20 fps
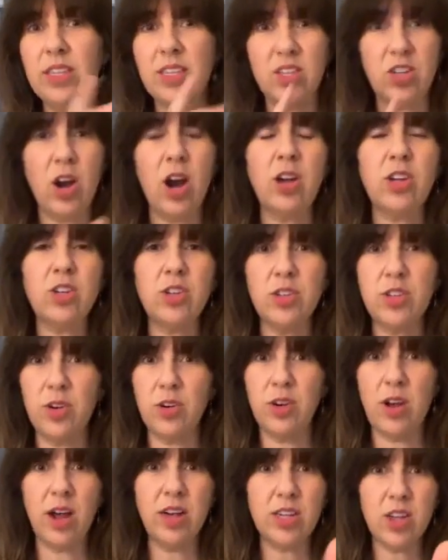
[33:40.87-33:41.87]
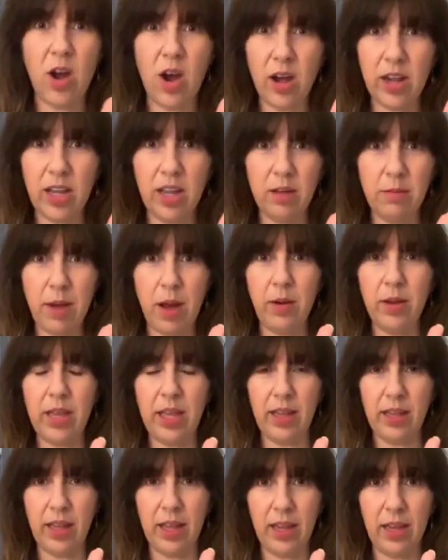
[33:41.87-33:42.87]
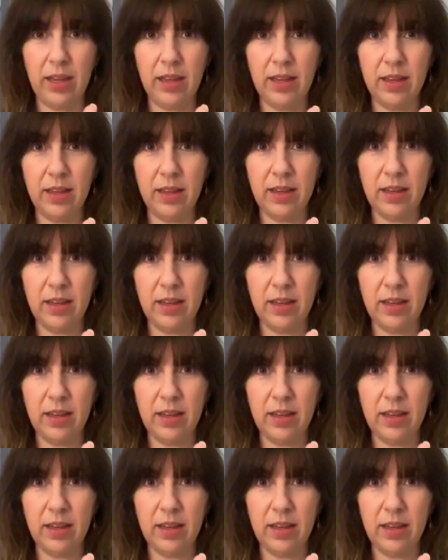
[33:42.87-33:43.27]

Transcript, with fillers: These doctors are not talking about healing.